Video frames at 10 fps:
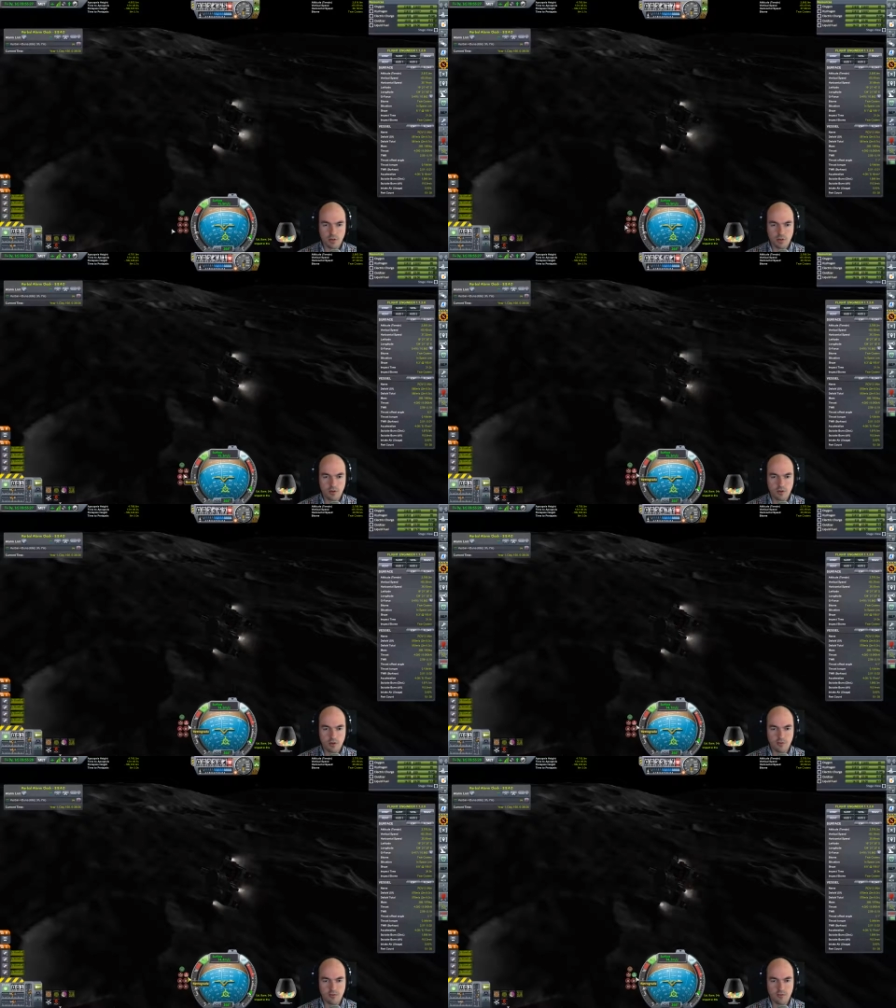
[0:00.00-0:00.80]
Okay,
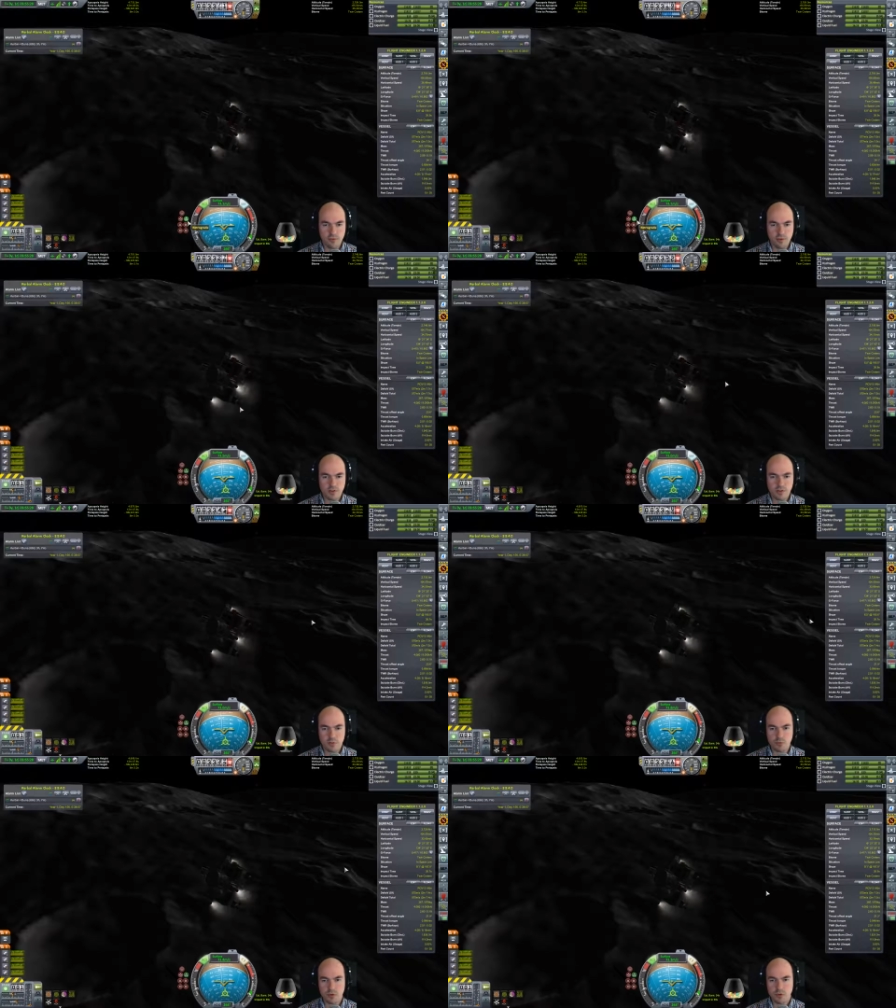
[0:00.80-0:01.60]
focus on the
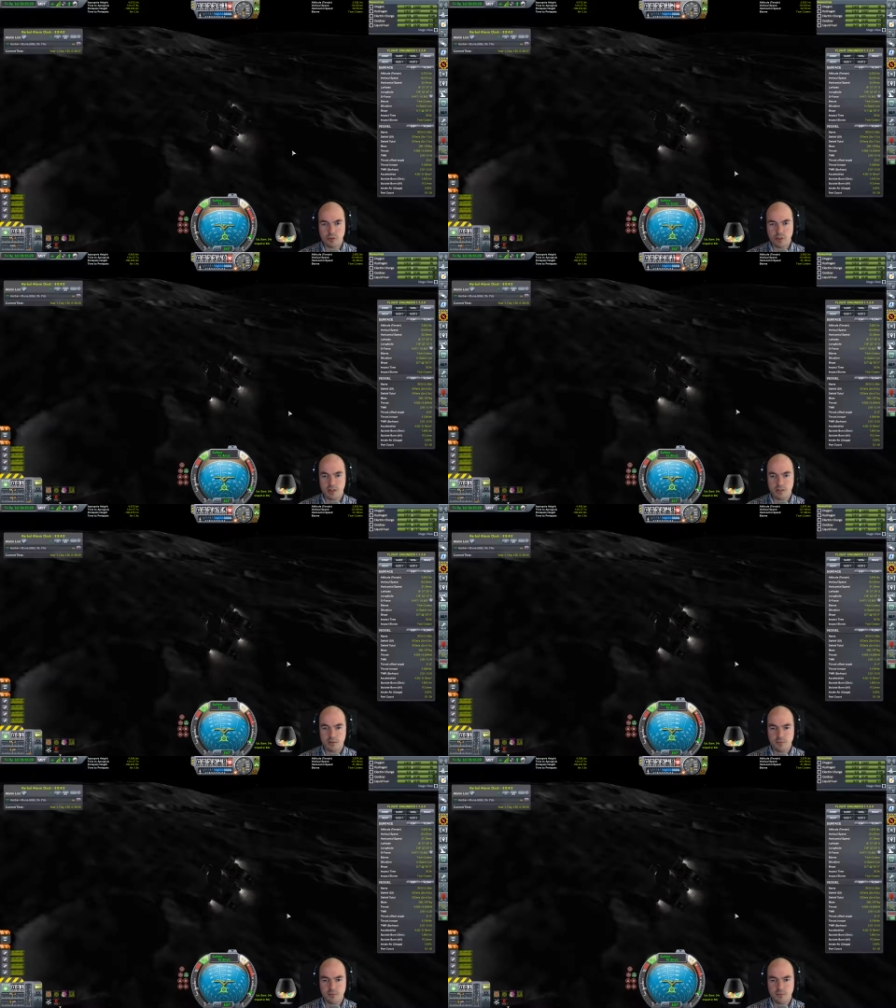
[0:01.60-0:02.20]
retrograde.